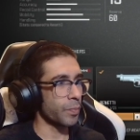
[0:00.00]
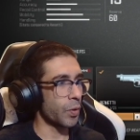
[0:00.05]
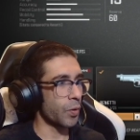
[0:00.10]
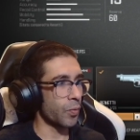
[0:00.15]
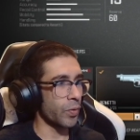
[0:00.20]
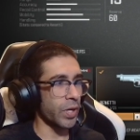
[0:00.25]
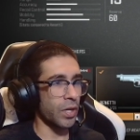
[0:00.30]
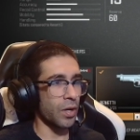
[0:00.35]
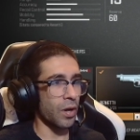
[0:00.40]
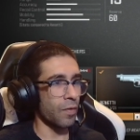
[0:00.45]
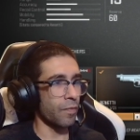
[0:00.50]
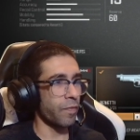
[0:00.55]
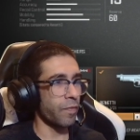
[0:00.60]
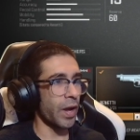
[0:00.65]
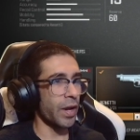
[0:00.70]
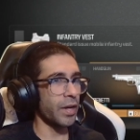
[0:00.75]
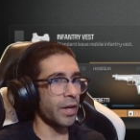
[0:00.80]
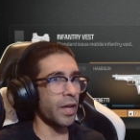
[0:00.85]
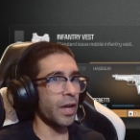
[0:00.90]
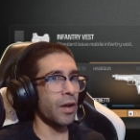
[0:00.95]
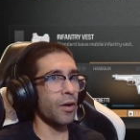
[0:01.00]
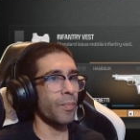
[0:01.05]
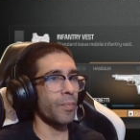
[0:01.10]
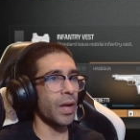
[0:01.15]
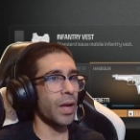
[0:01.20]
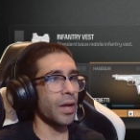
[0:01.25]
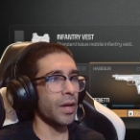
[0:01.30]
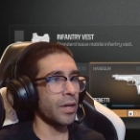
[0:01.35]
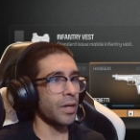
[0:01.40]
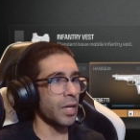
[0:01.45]
But we gonna find out,
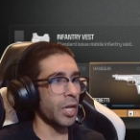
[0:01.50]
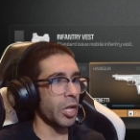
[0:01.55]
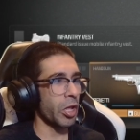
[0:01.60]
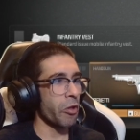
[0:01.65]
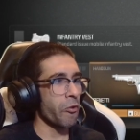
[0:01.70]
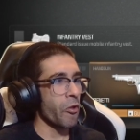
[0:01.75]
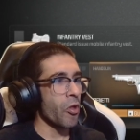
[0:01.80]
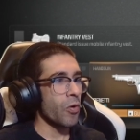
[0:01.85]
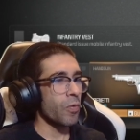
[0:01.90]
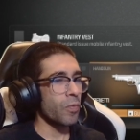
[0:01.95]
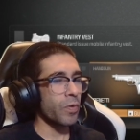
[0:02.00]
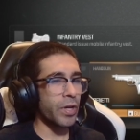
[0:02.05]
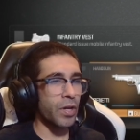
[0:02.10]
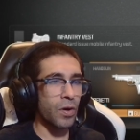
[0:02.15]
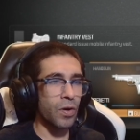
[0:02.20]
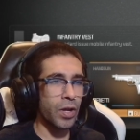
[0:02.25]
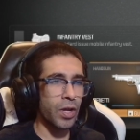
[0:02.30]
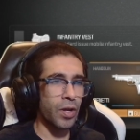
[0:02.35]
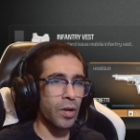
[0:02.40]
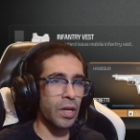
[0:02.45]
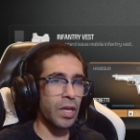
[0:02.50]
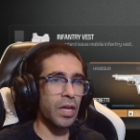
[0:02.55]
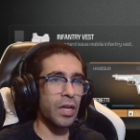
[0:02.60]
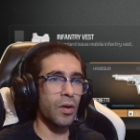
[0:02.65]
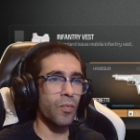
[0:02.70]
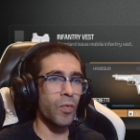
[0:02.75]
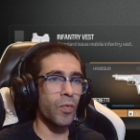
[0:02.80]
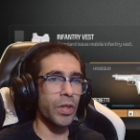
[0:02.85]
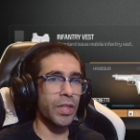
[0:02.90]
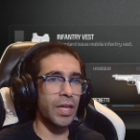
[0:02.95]
man. We're going
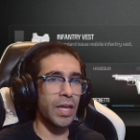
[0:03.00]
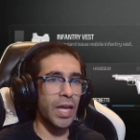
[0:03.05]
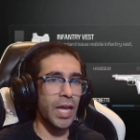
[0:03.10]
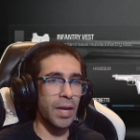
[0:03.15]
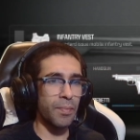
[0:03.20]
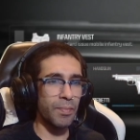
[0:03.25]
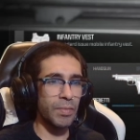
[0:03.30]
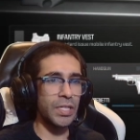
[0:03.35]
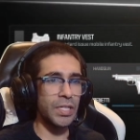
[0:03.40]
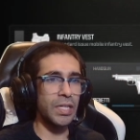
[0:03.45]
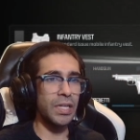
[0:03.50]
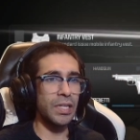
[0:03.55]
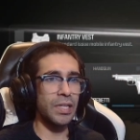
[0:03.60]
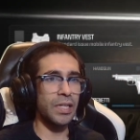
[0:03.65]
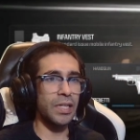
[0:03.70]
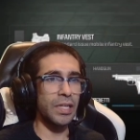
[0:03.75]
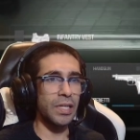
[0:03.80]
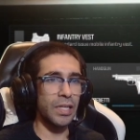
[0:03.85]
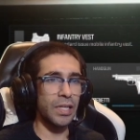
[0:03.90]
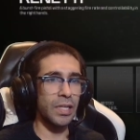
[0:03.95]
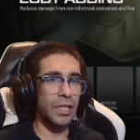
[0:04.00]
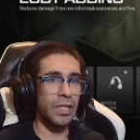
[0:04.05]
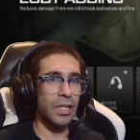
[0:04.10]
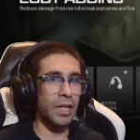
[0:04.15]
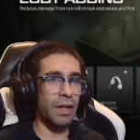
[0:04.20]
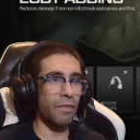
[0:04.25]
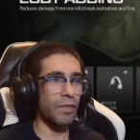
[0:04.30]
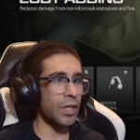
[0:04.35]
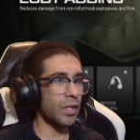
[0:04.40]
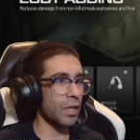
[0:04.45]
in with the M T Z
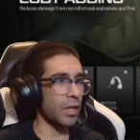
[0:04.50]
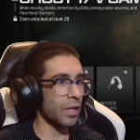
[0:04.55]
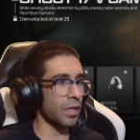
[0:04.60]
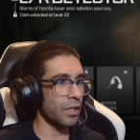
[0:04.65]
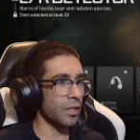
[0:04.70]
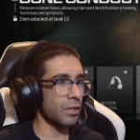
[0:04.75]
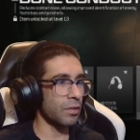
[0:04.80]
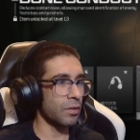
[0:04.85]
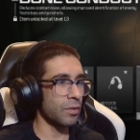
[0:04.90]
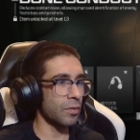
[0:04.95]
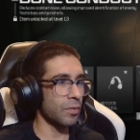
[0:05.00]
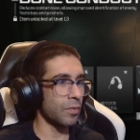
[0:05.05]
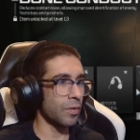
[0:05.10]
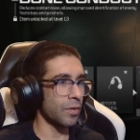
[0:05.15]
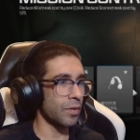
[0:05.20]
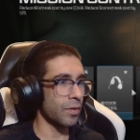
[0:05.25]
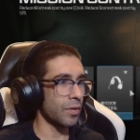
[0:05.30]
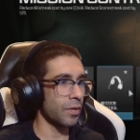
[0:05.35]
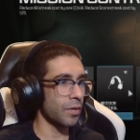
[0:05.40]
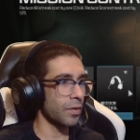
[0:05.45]
seven sixty-two.